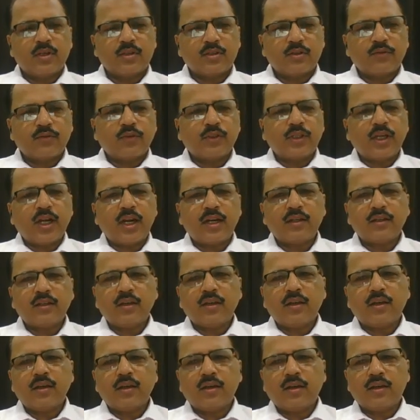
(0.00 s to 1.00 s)
So for that,
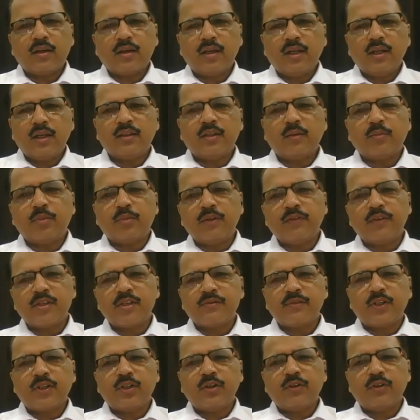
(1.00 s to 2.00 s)
in the
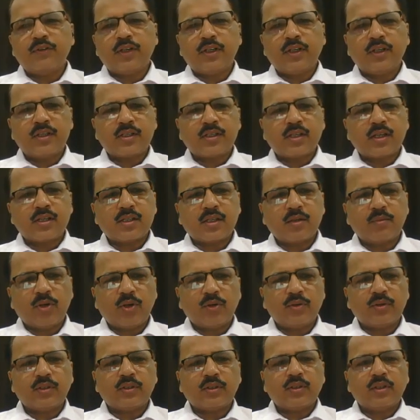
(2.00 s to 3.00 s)
previous video, we discussed
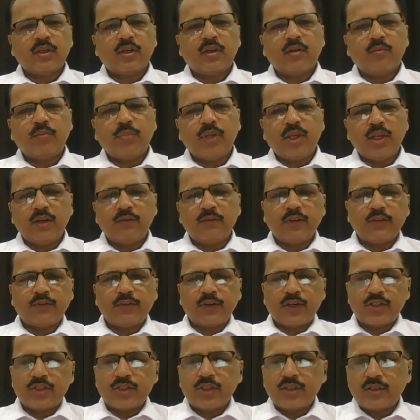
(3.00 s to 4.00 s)
about
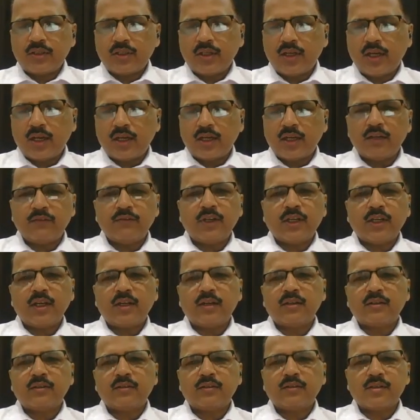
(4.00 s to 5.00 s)
PMT function. Again, we
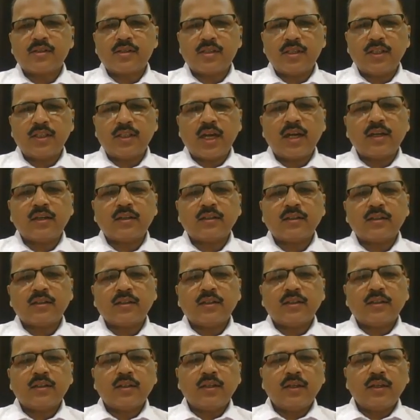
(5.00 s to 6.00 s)
can see that
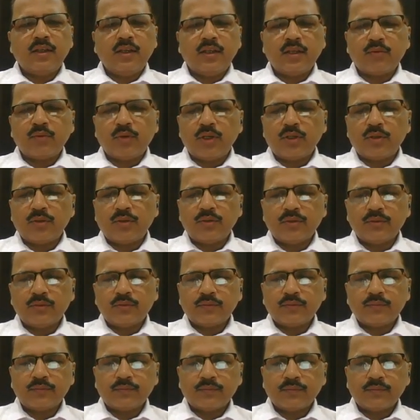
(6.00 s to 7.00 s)
equal to
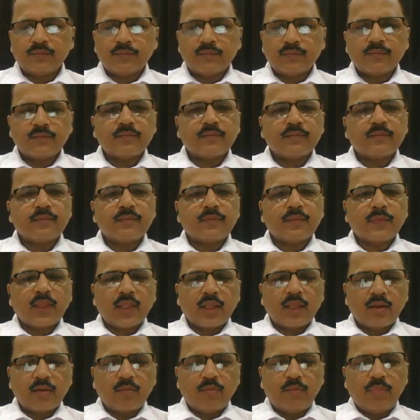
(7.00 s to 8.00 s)

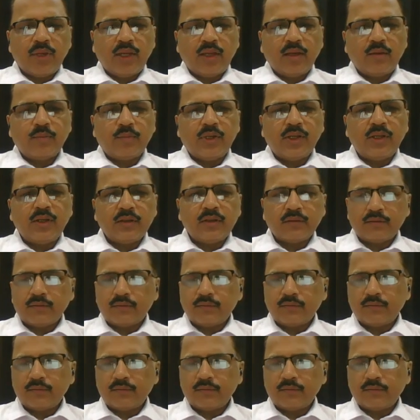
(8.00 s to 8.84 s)
PMT.